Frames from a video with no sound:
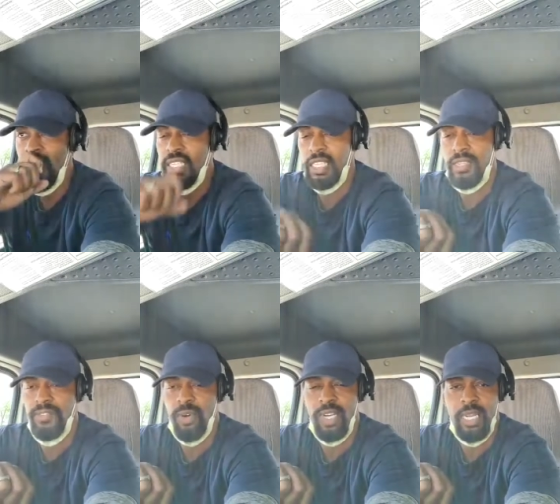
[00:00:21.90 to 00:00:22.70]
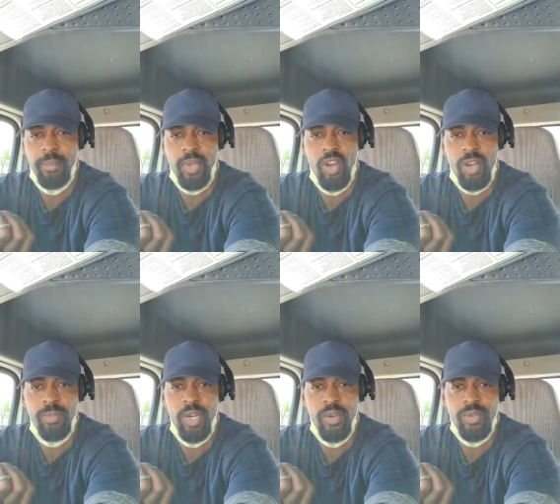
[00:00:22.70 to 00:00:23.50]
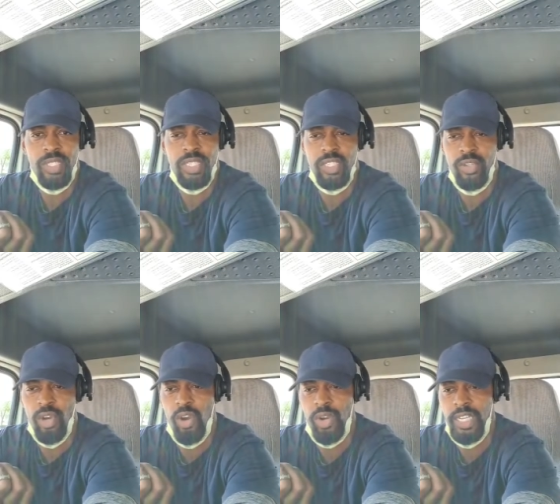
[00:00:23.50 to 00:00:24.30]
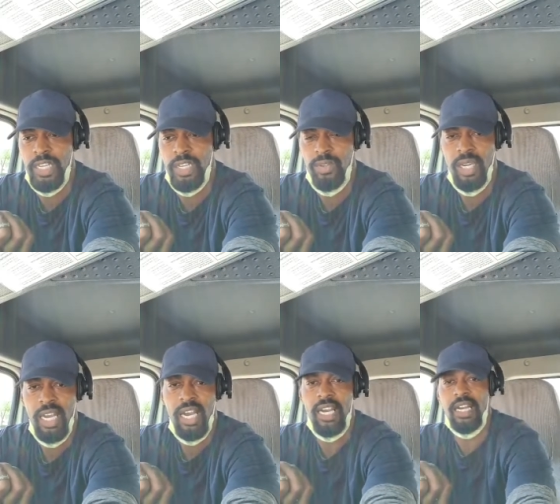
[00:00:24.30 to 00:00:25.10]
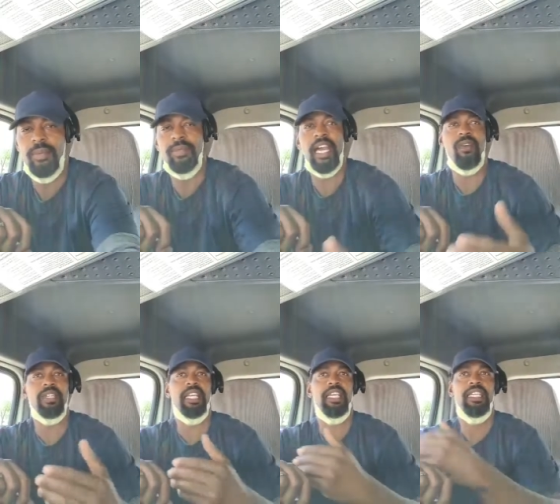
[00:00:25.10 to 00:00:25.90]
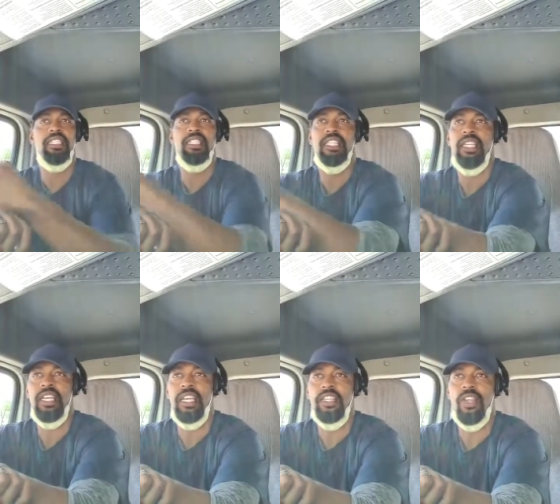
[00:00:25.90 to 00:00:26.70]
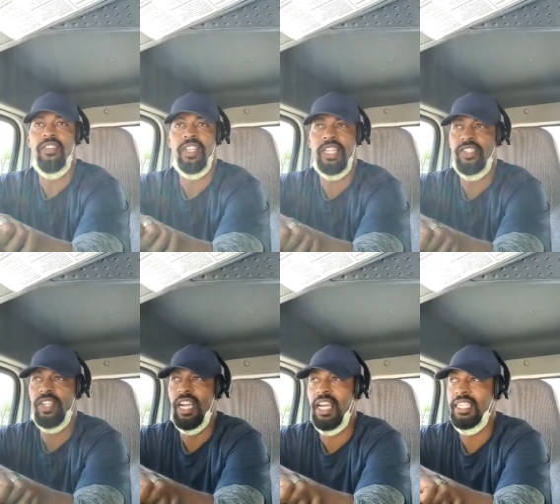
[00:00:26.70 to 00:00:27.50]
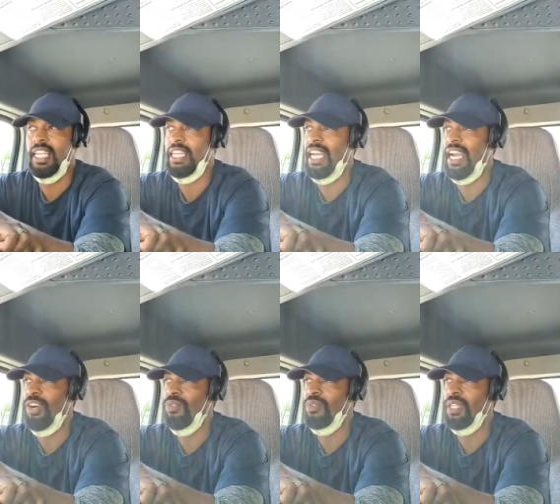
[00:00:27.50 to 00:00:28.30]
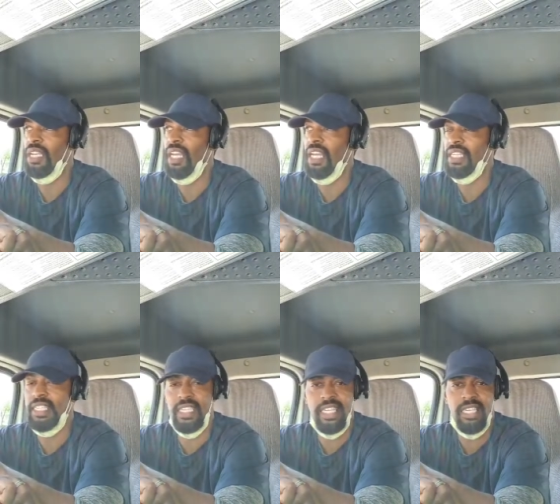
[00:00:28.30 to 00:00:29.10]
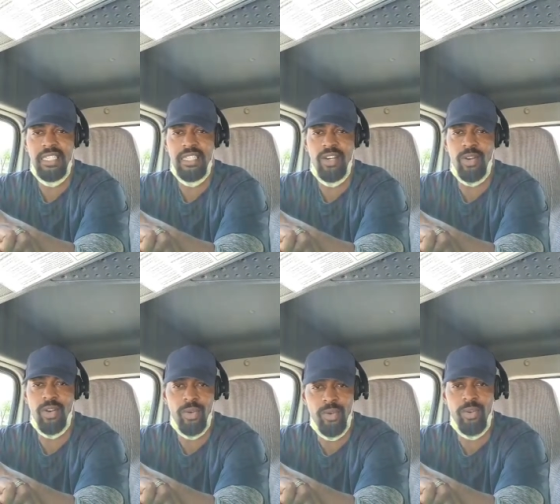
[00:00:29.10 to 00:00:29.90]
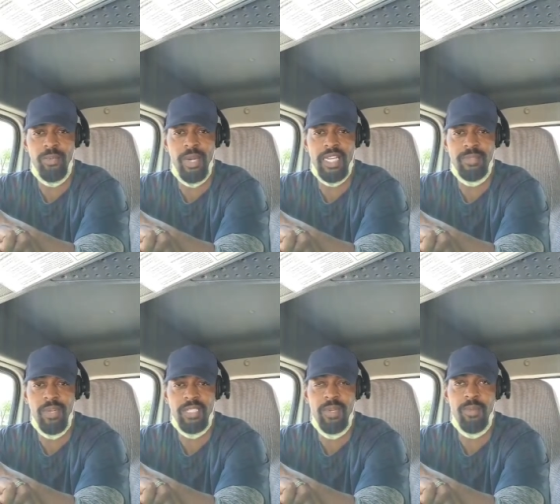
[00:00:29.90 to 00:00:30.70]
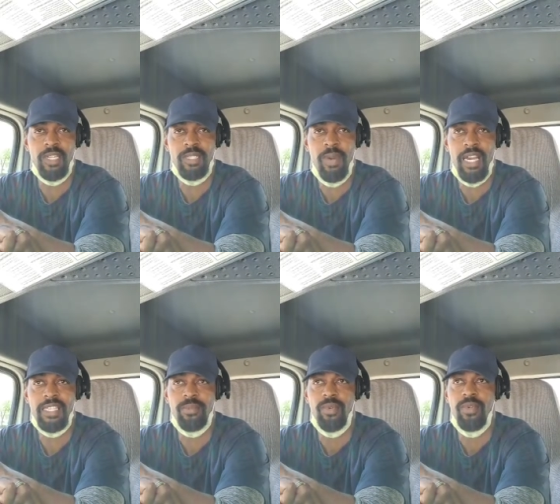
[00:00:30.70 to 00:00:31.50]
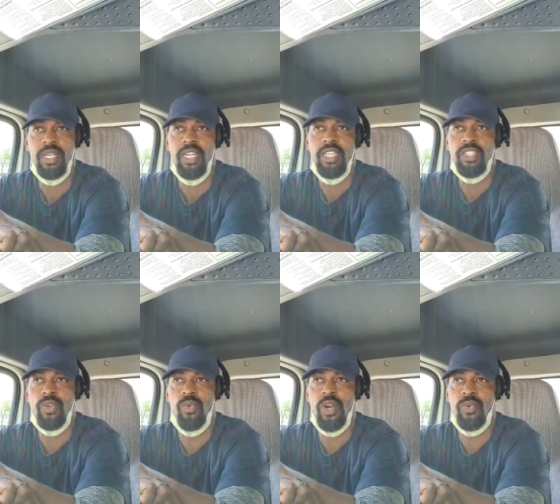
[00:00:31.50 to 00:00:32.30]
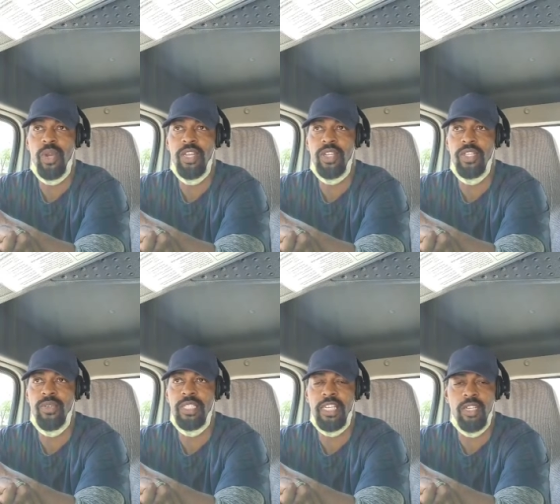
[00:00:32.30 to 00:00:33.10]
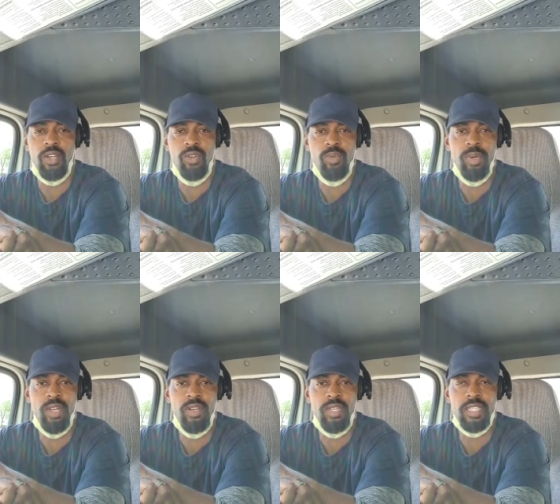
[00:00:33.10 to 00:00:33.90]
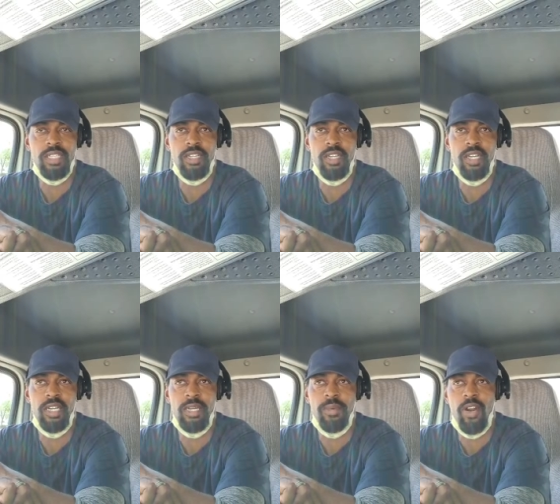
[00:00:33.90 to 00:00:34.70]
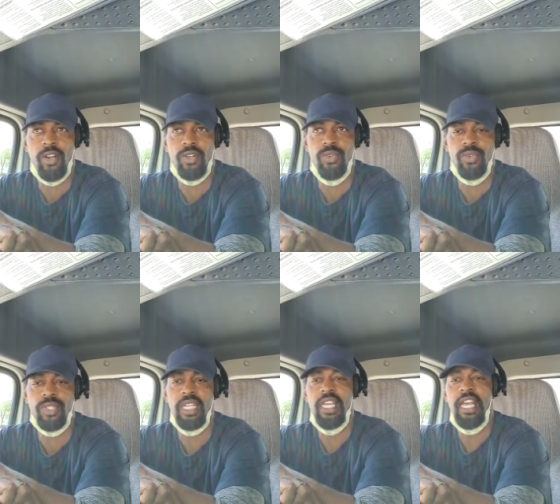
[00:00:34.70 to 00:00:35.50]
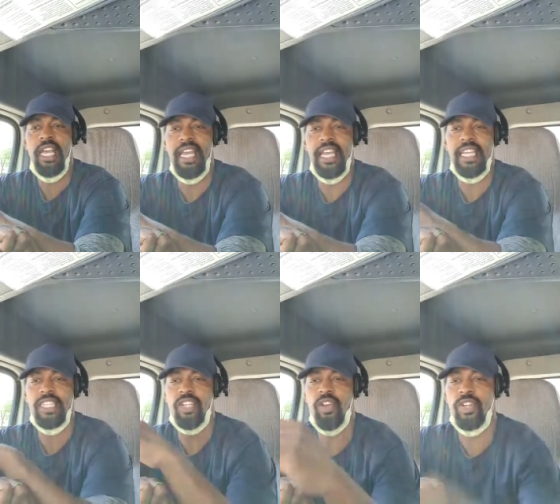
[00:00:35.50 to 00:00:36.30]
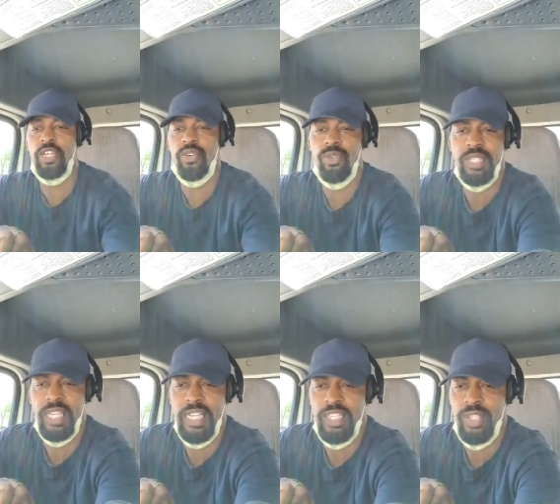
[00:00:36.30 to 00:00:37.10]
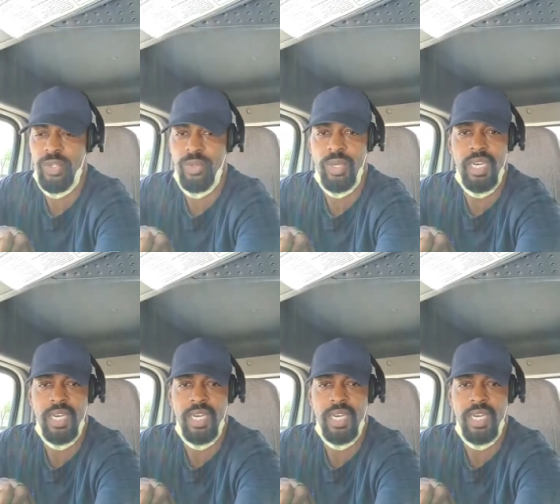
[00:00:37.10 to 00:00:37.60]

to converting blog posts to audio. Nowadays, you have to get your content out and seen or heard by as much people as possible. So one way you can do is take your old blogs or your articles and turn those into